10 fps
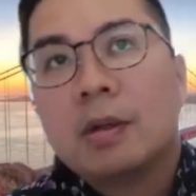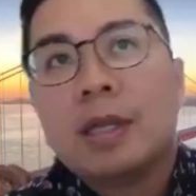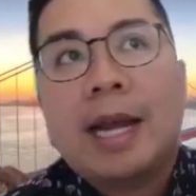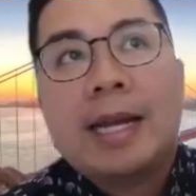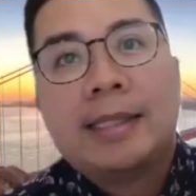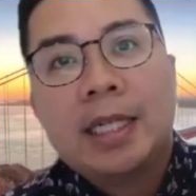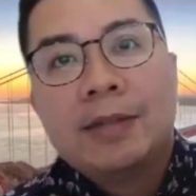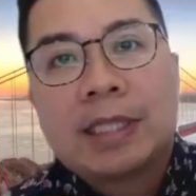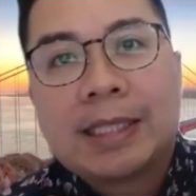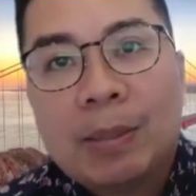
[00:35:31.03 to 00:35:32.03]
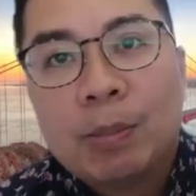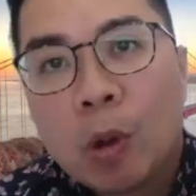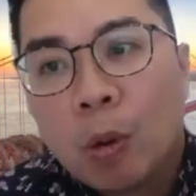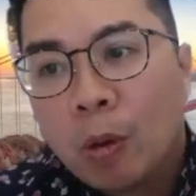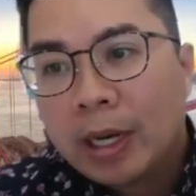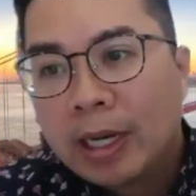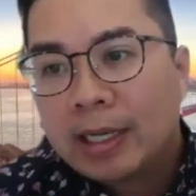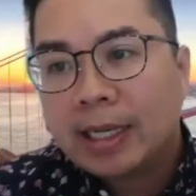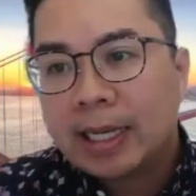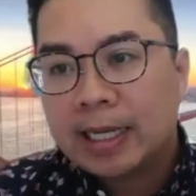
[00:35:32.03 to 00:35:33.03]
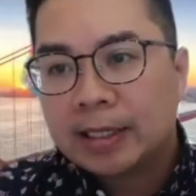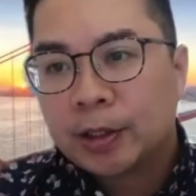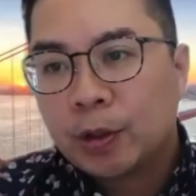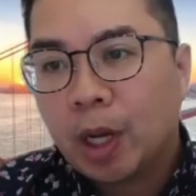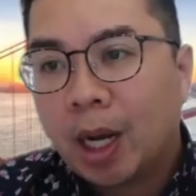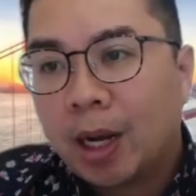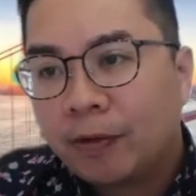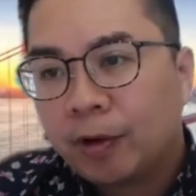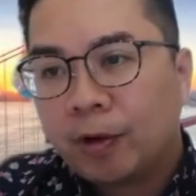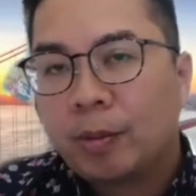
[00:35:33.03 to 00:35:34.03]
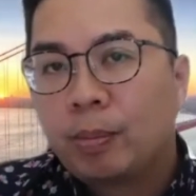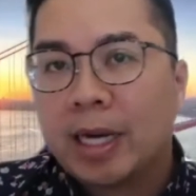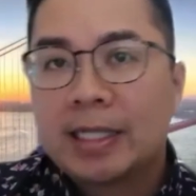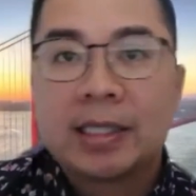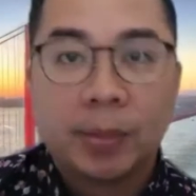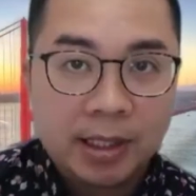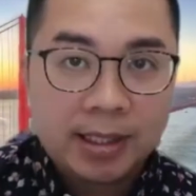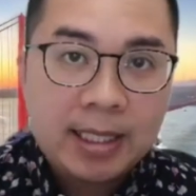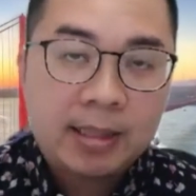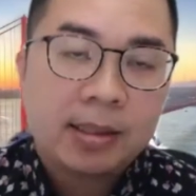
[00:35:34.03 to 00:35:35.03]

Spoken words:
the idea of a stable coin is to offer price stability.